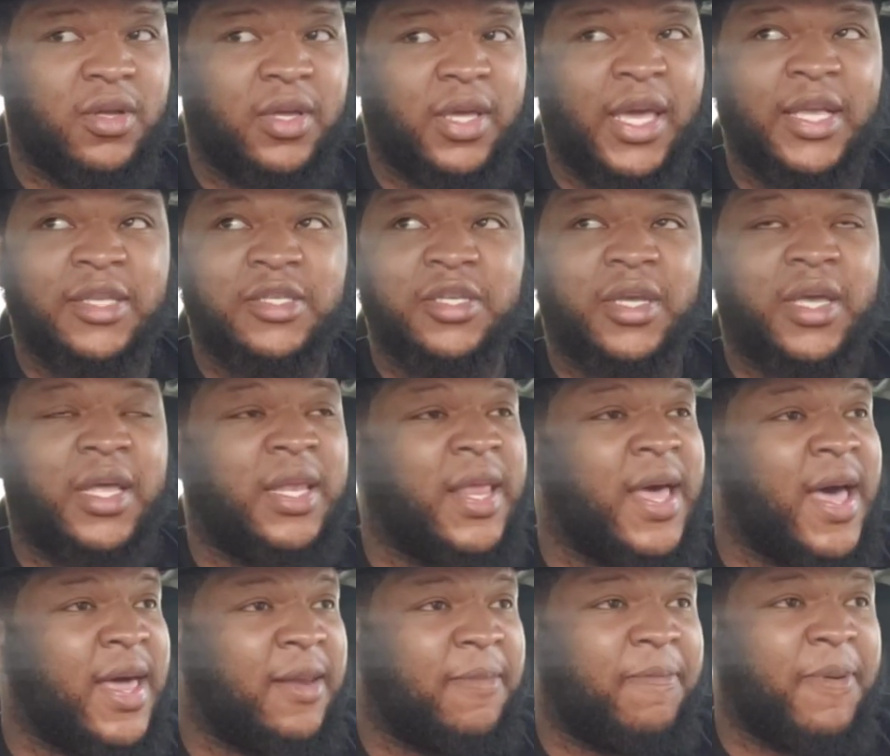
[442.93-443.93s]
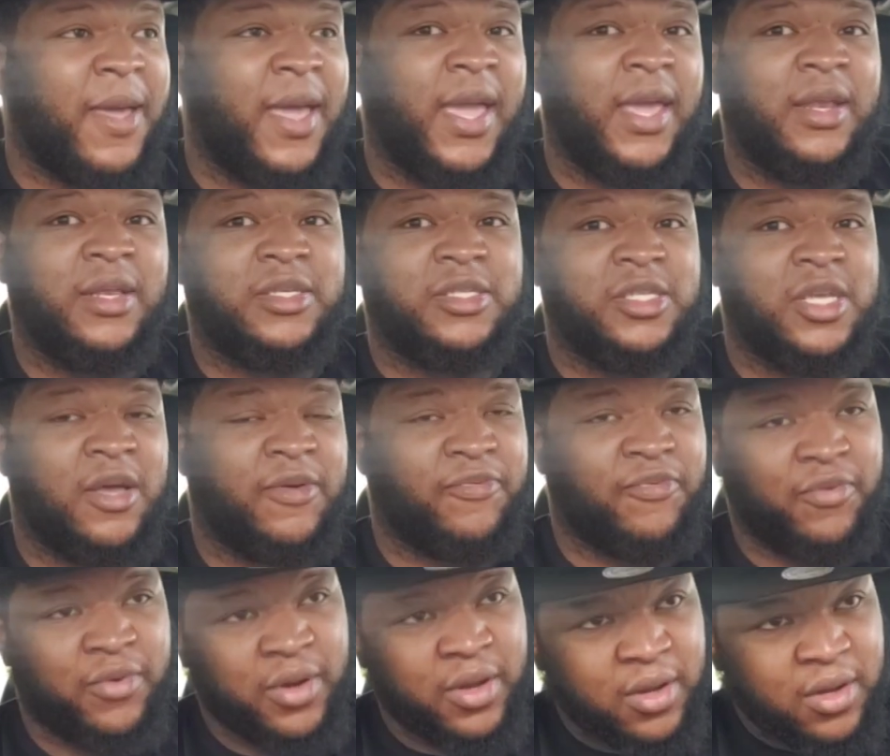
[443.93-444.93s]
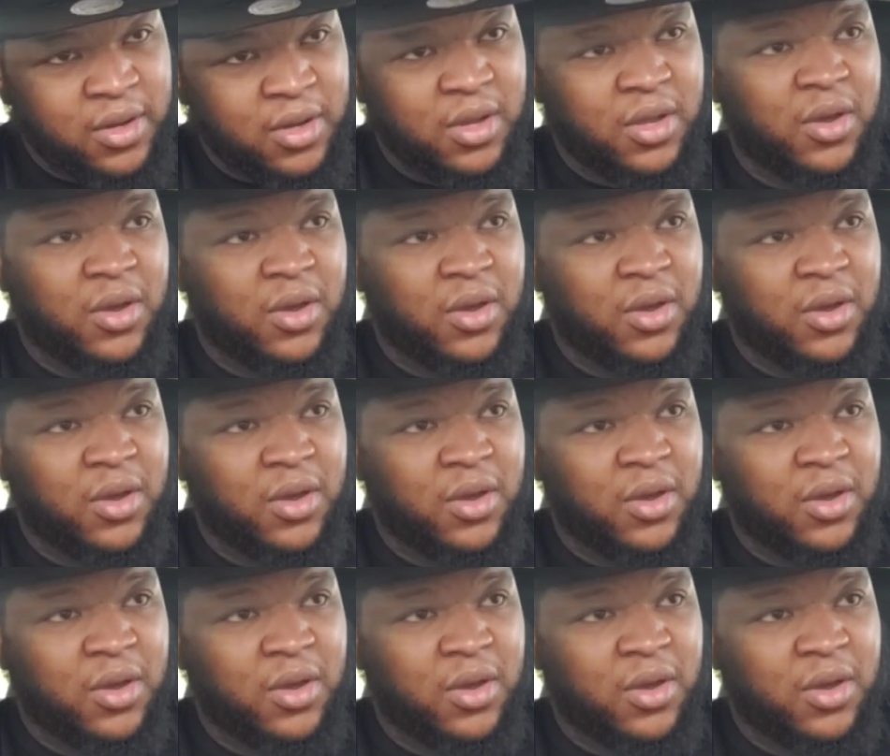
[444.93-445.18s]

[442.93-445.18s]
He took a lot of pain and suffering